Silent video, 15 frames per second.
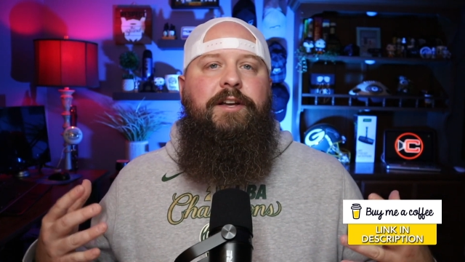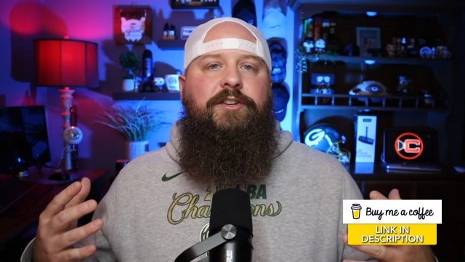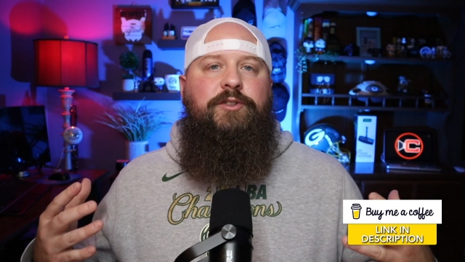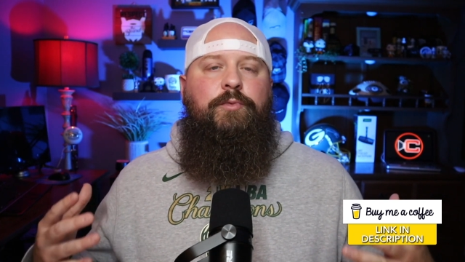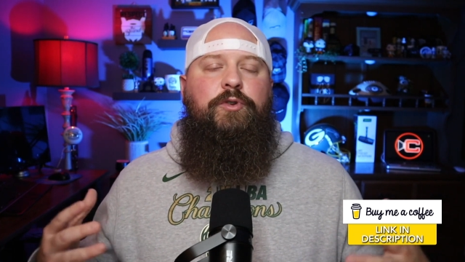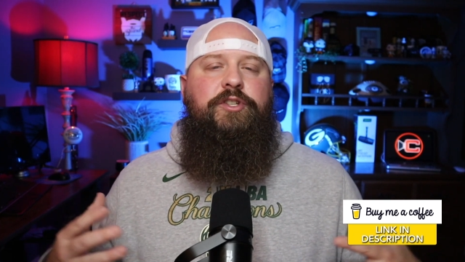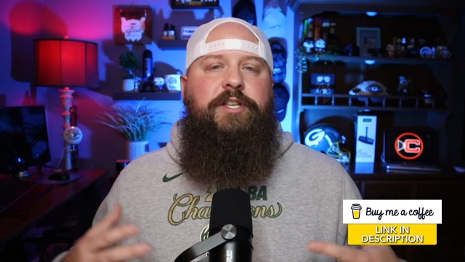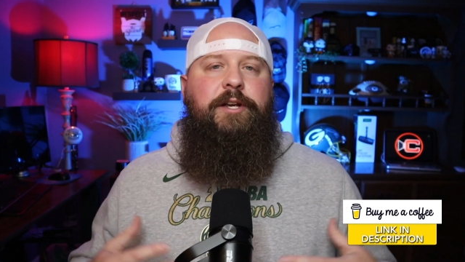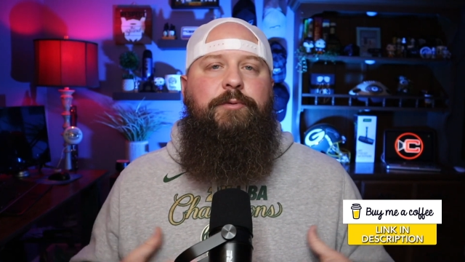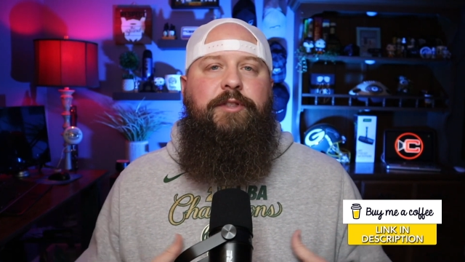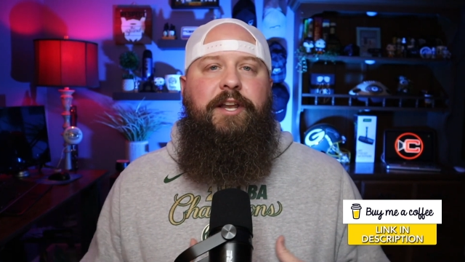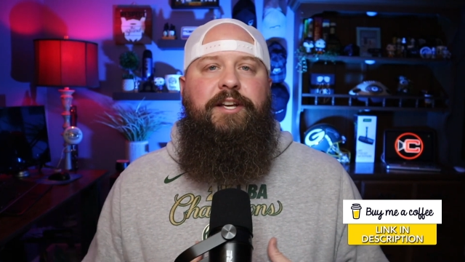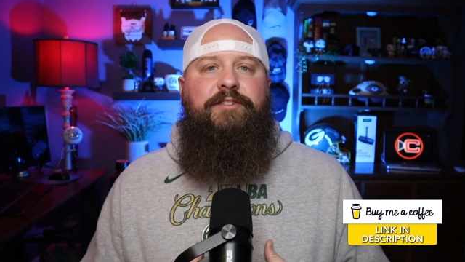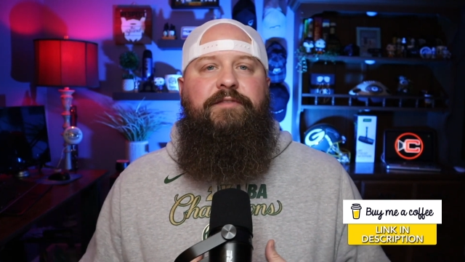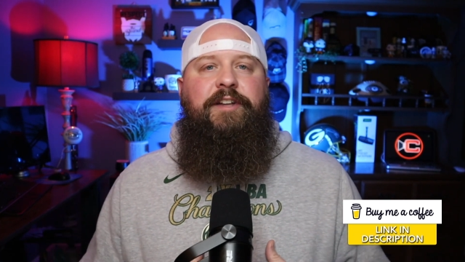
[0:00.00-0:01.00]
So we'll see you with
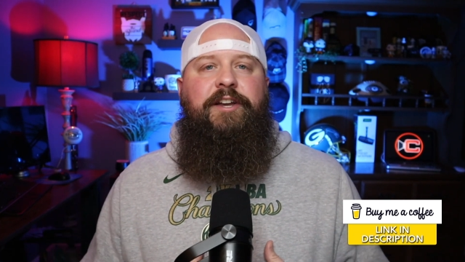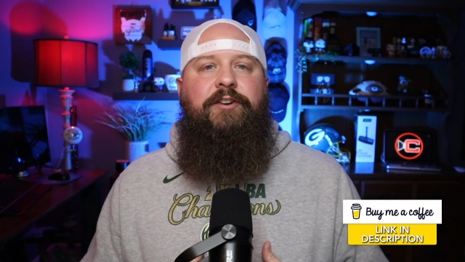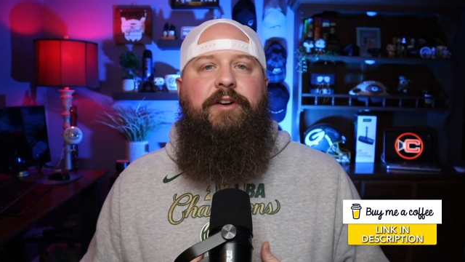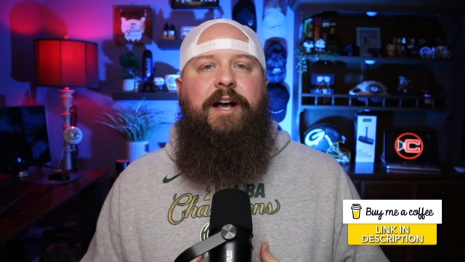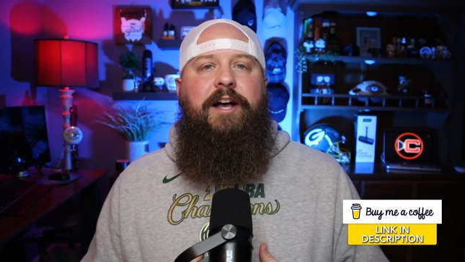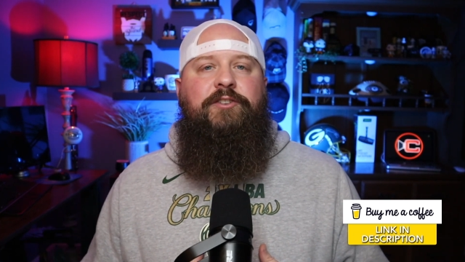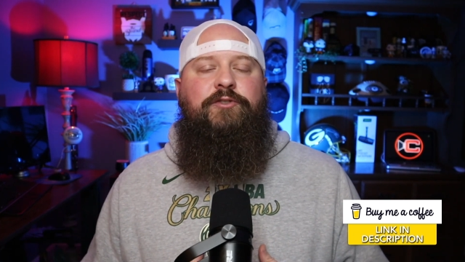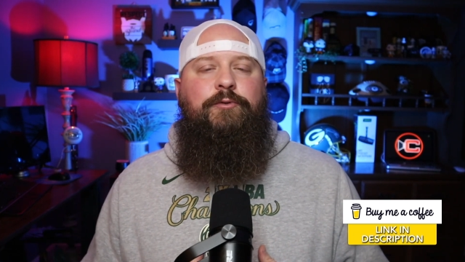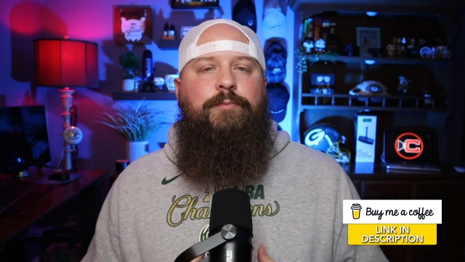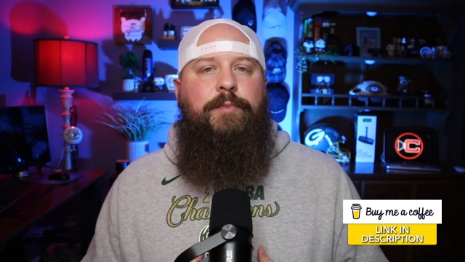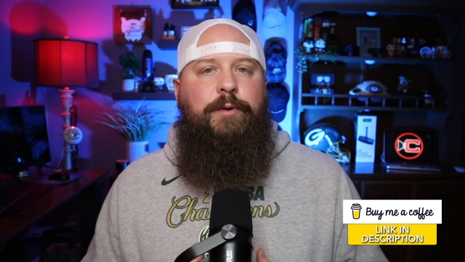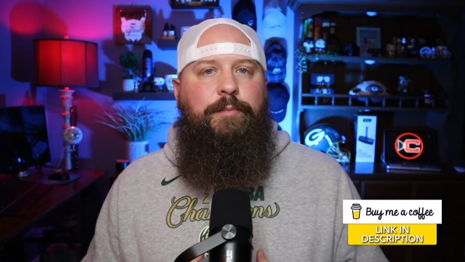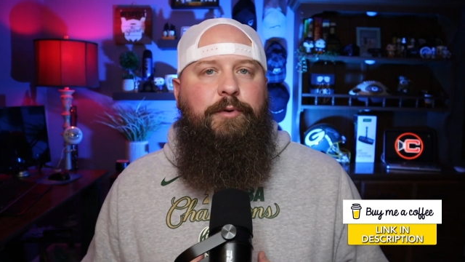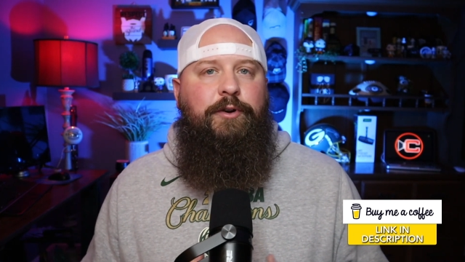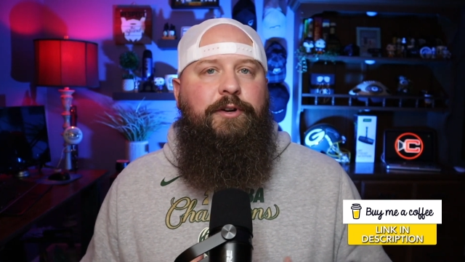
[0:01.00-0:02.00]
the next video, guys.
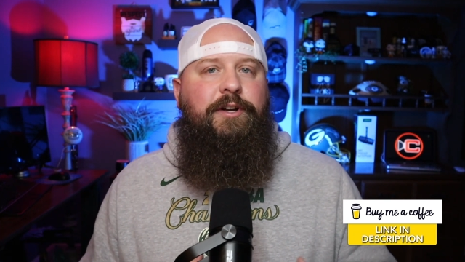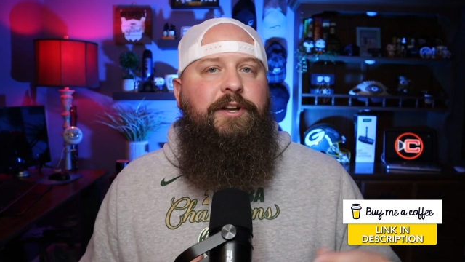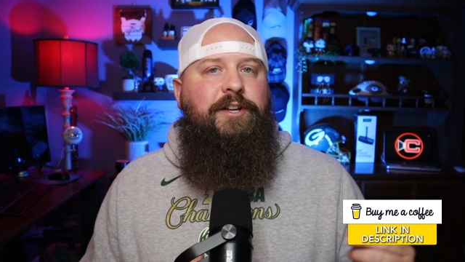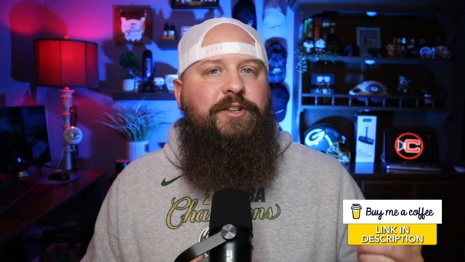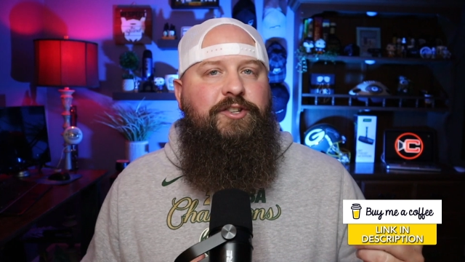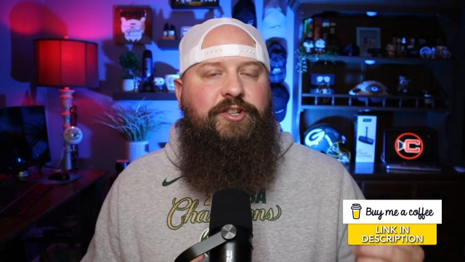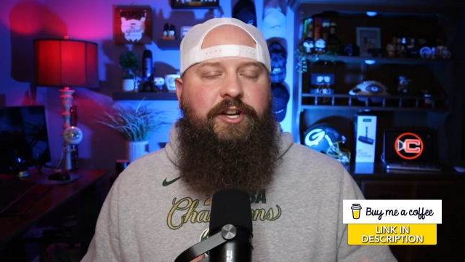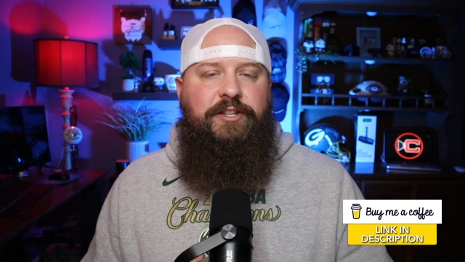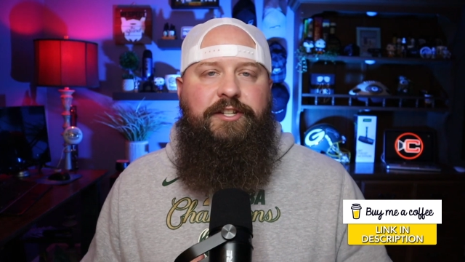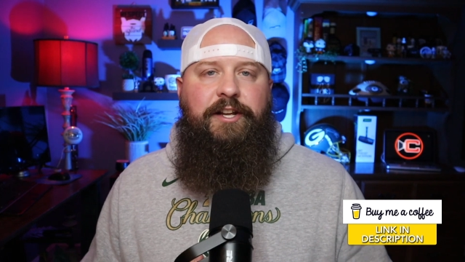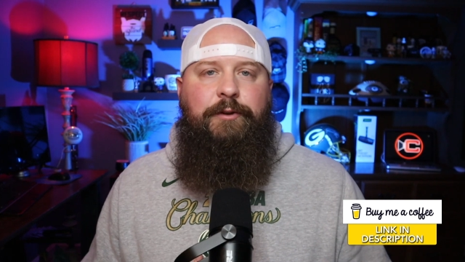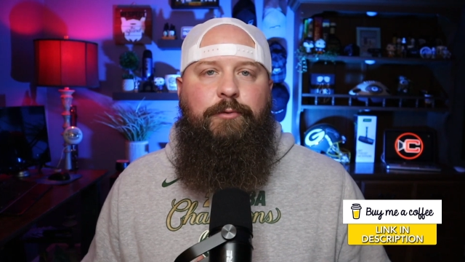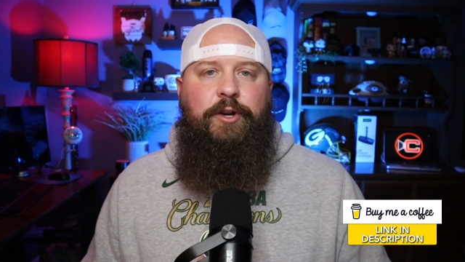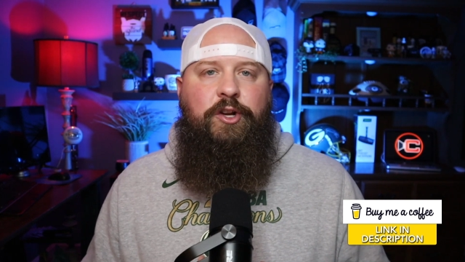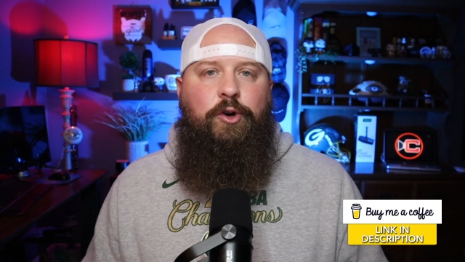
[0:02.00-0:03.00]
Remember, just
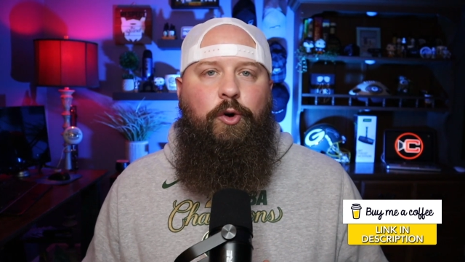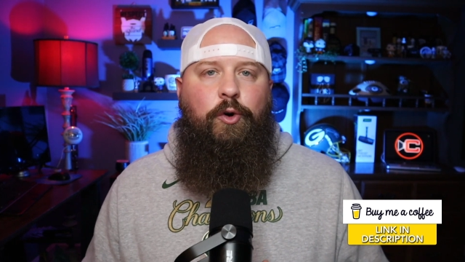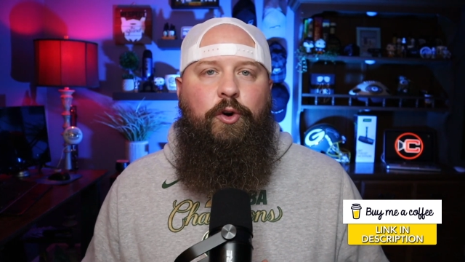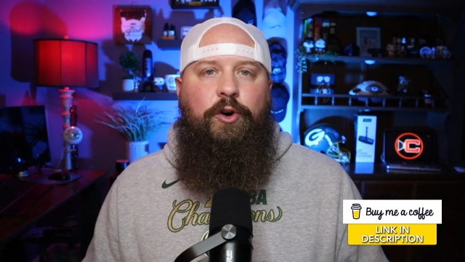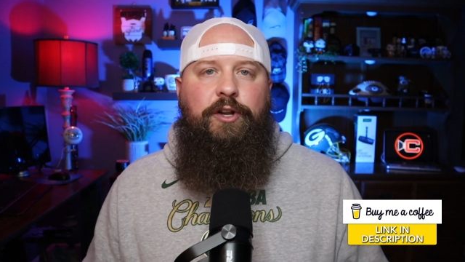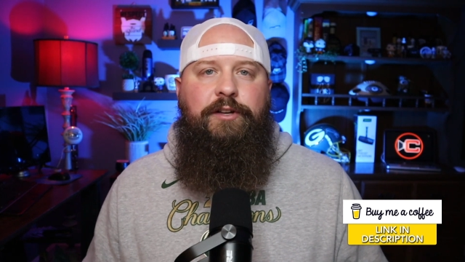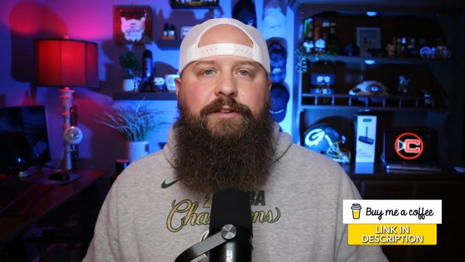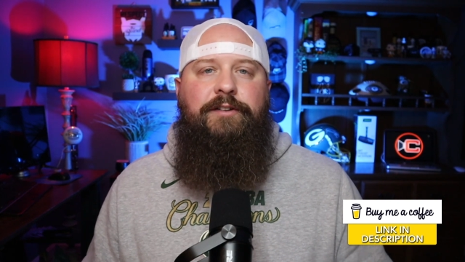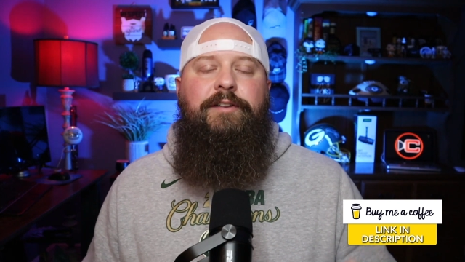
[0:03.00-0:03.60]
hit record.